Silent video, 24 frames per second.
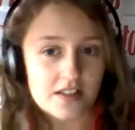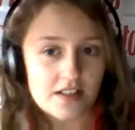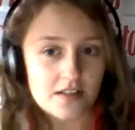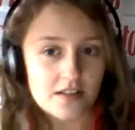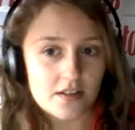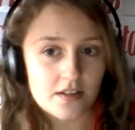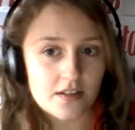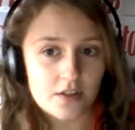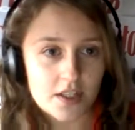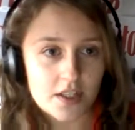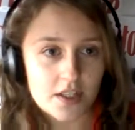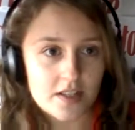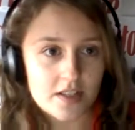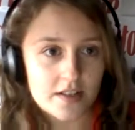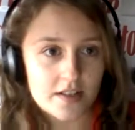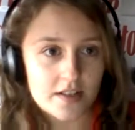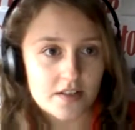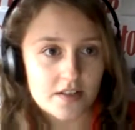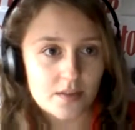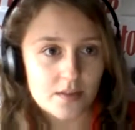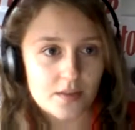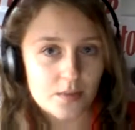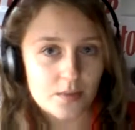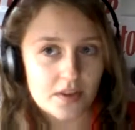great
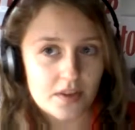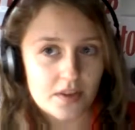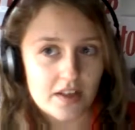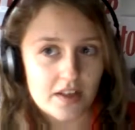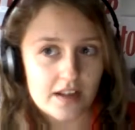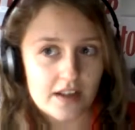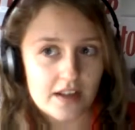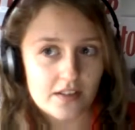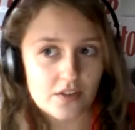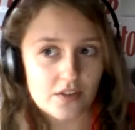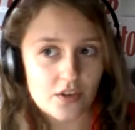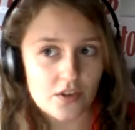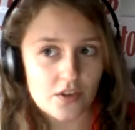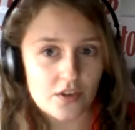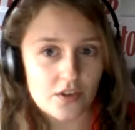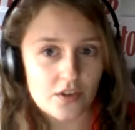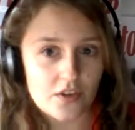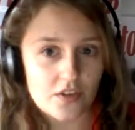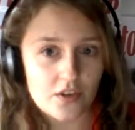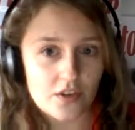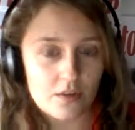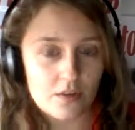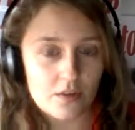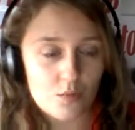system with that. So they've
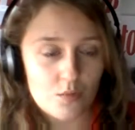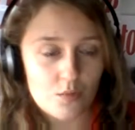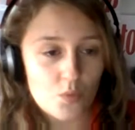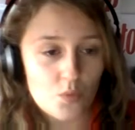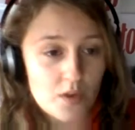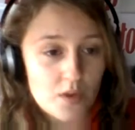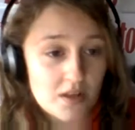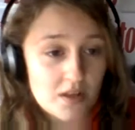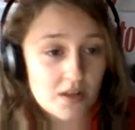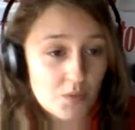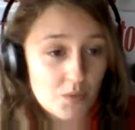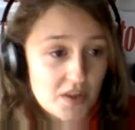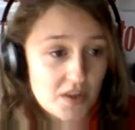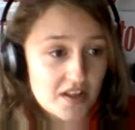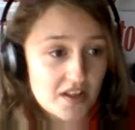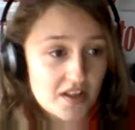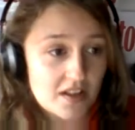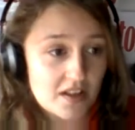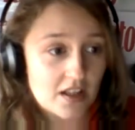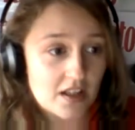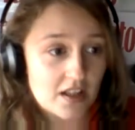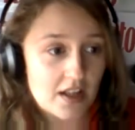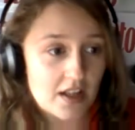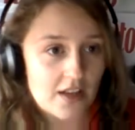
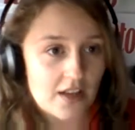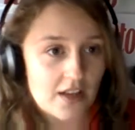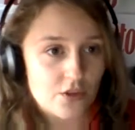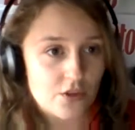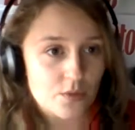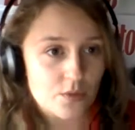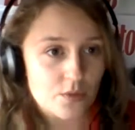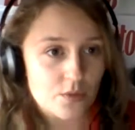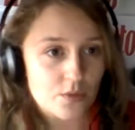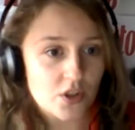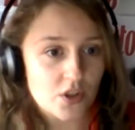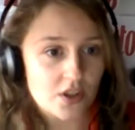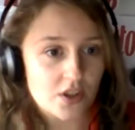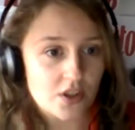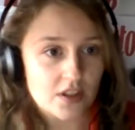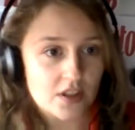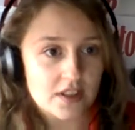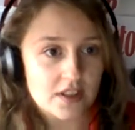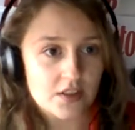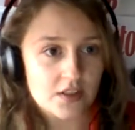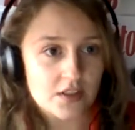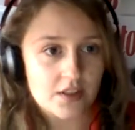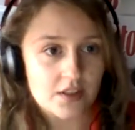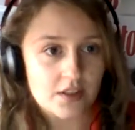within the classroom, you can
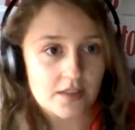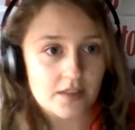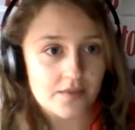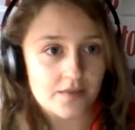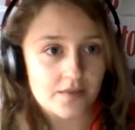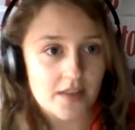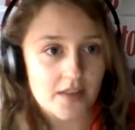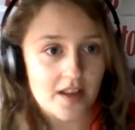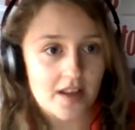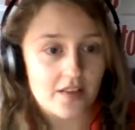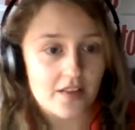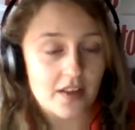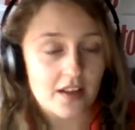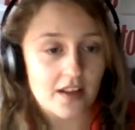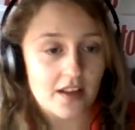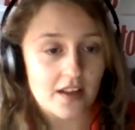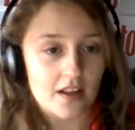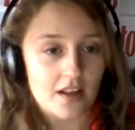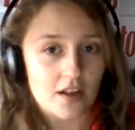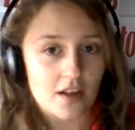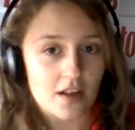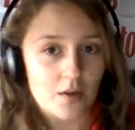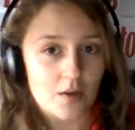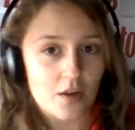click on it, and
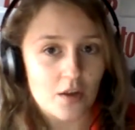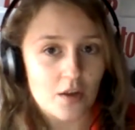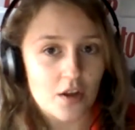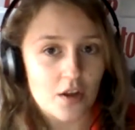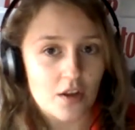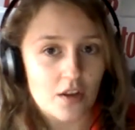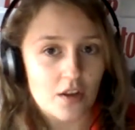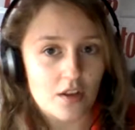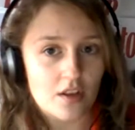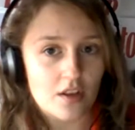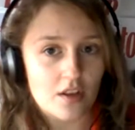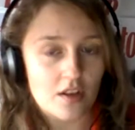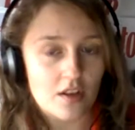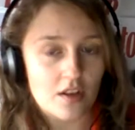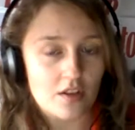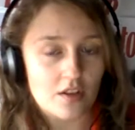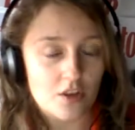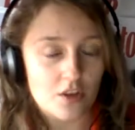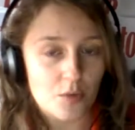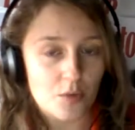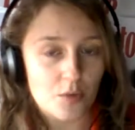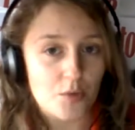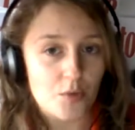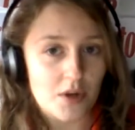
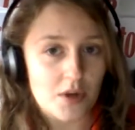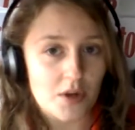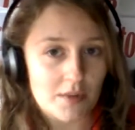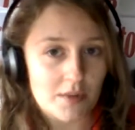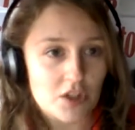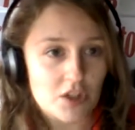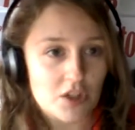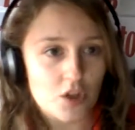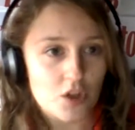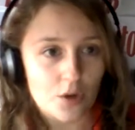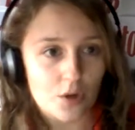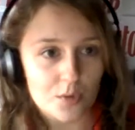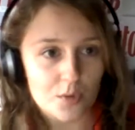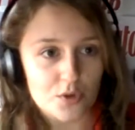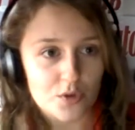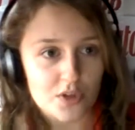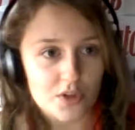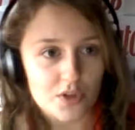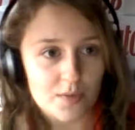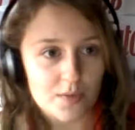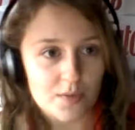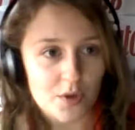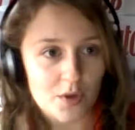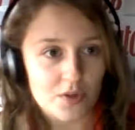they'll pretty much always
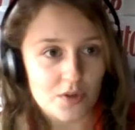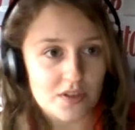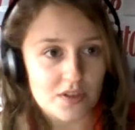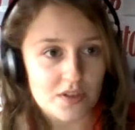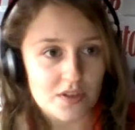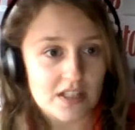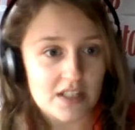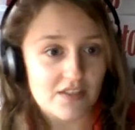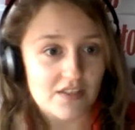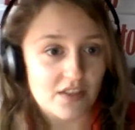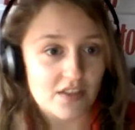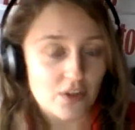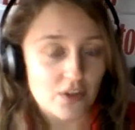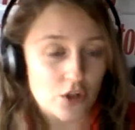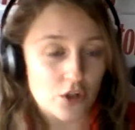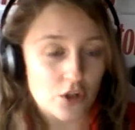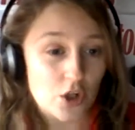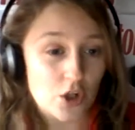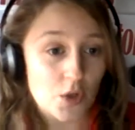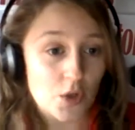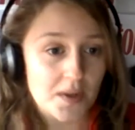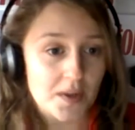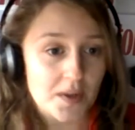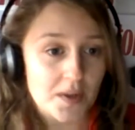respond, even if they're
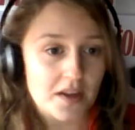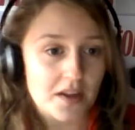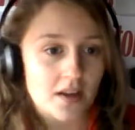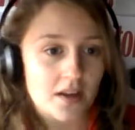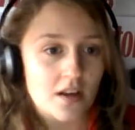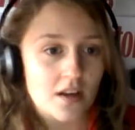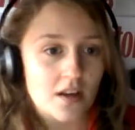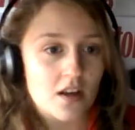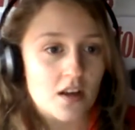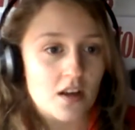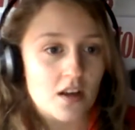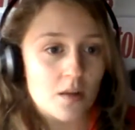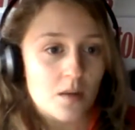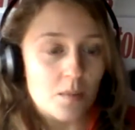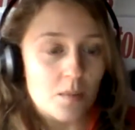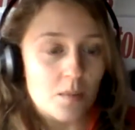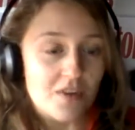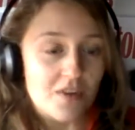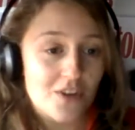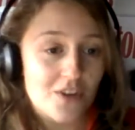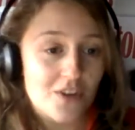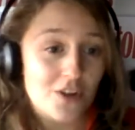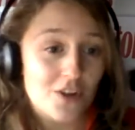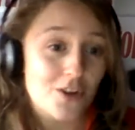not quick. But
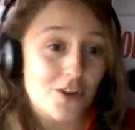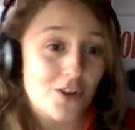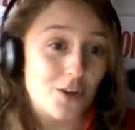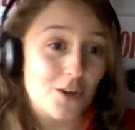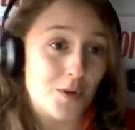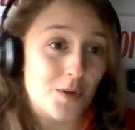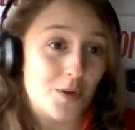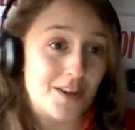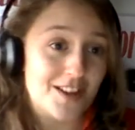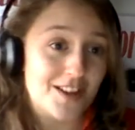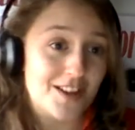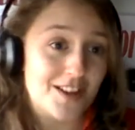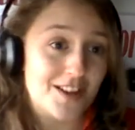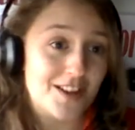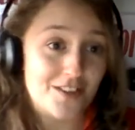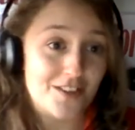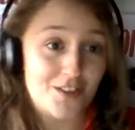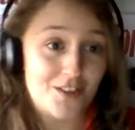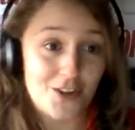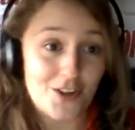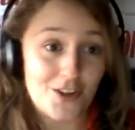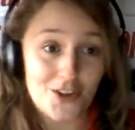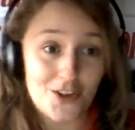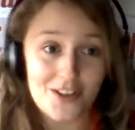if they're not quick enough
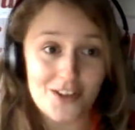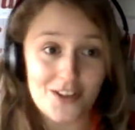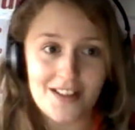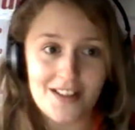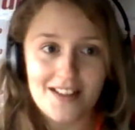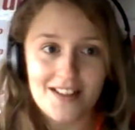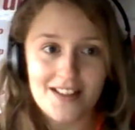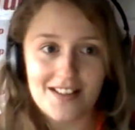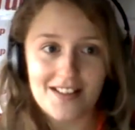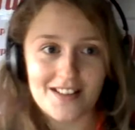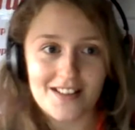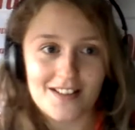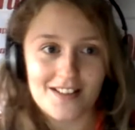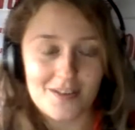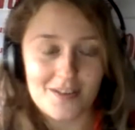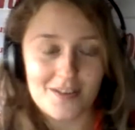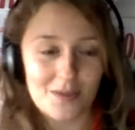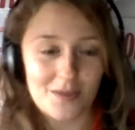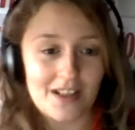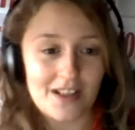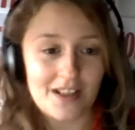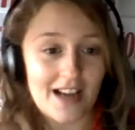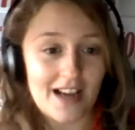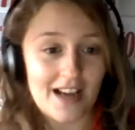for your liking,
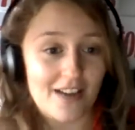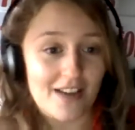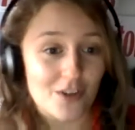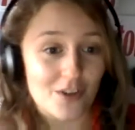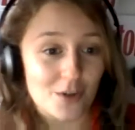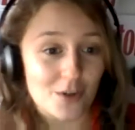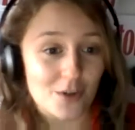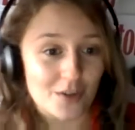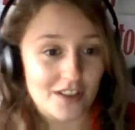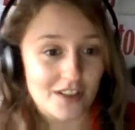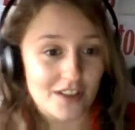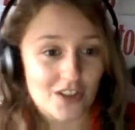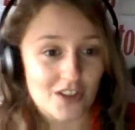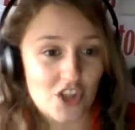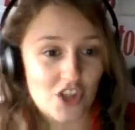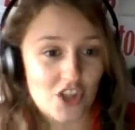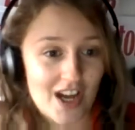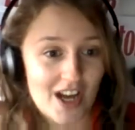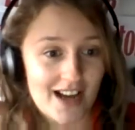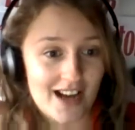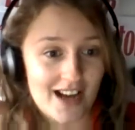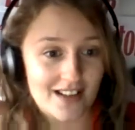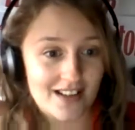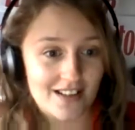we have our own like
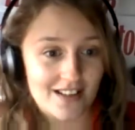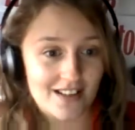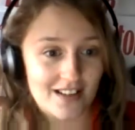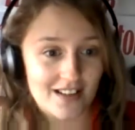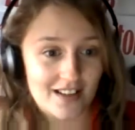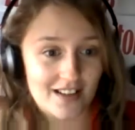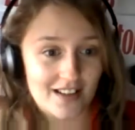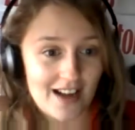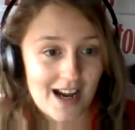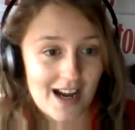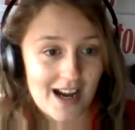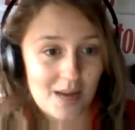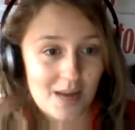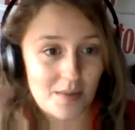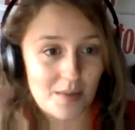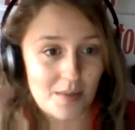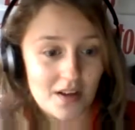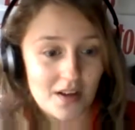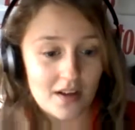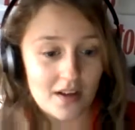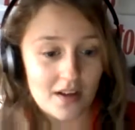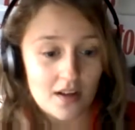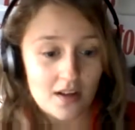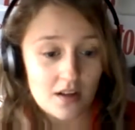chat app
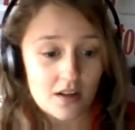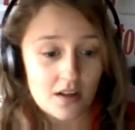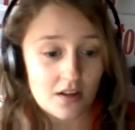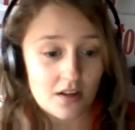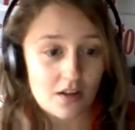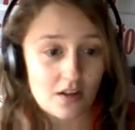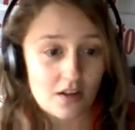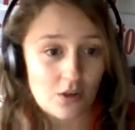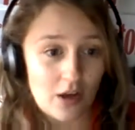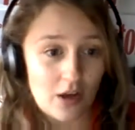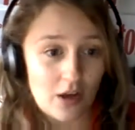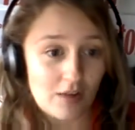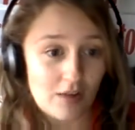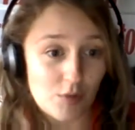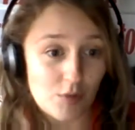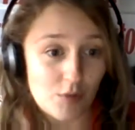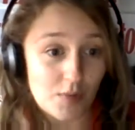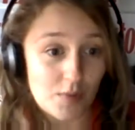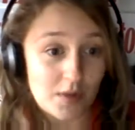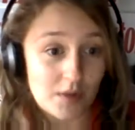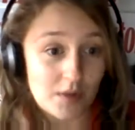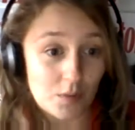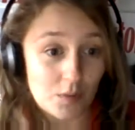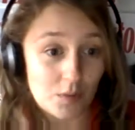that you have
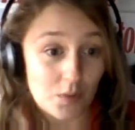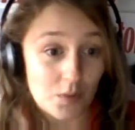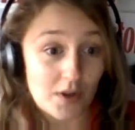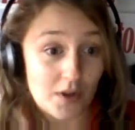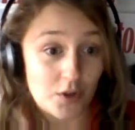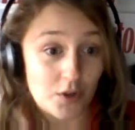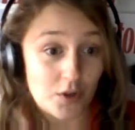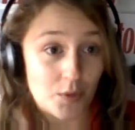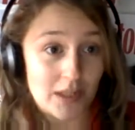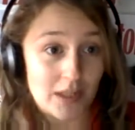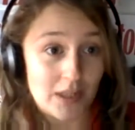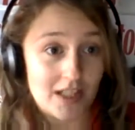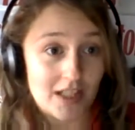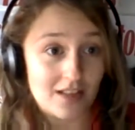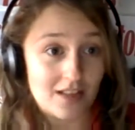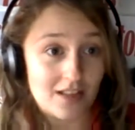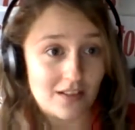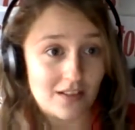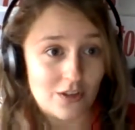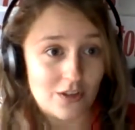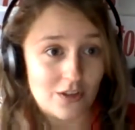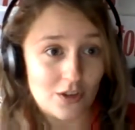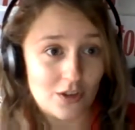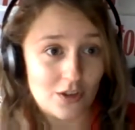open while you're
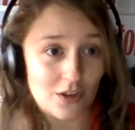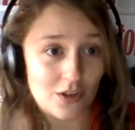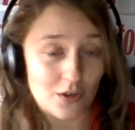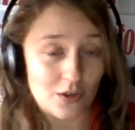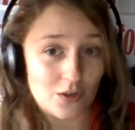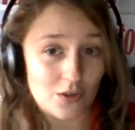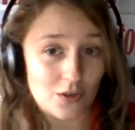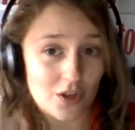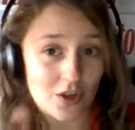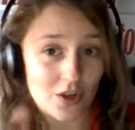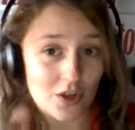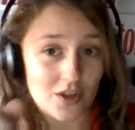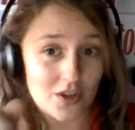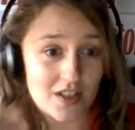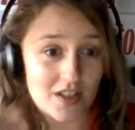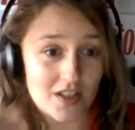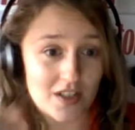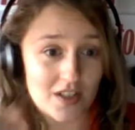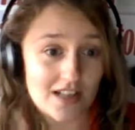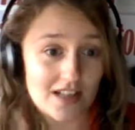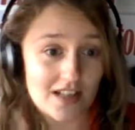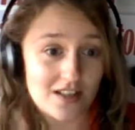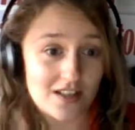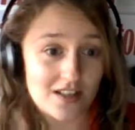working. You can go and talk to the
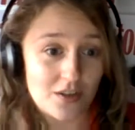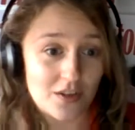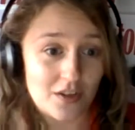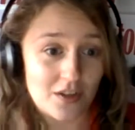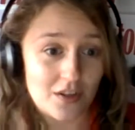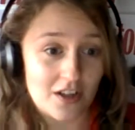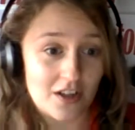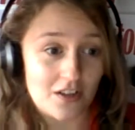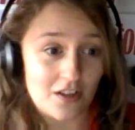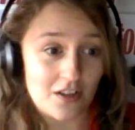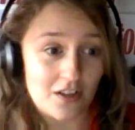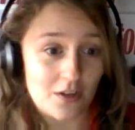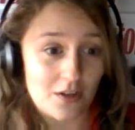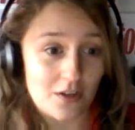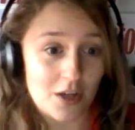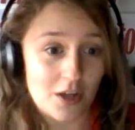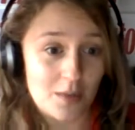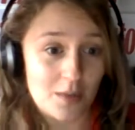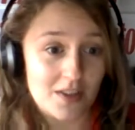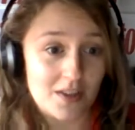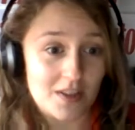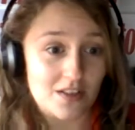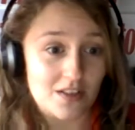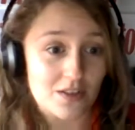IT on there, and they'll
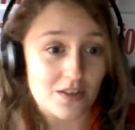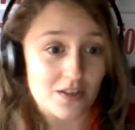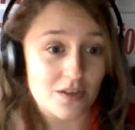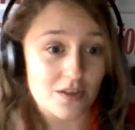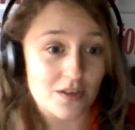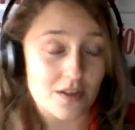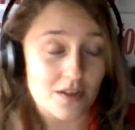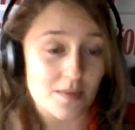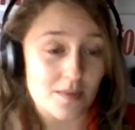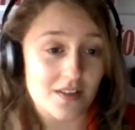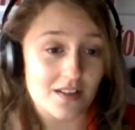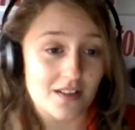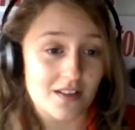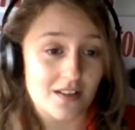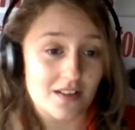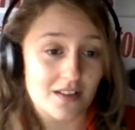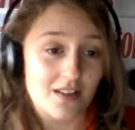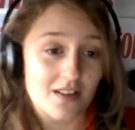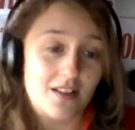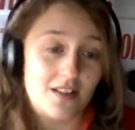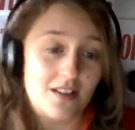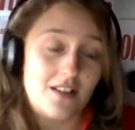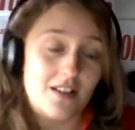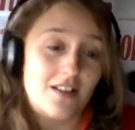come in and do something.
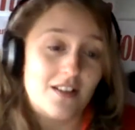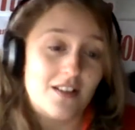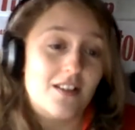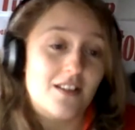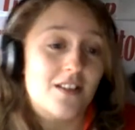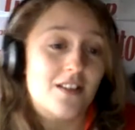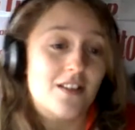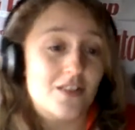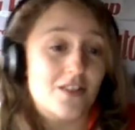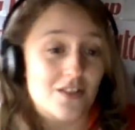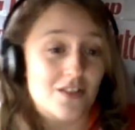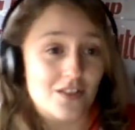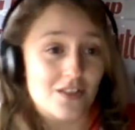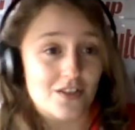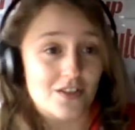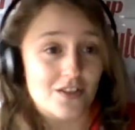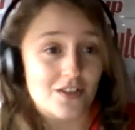So it's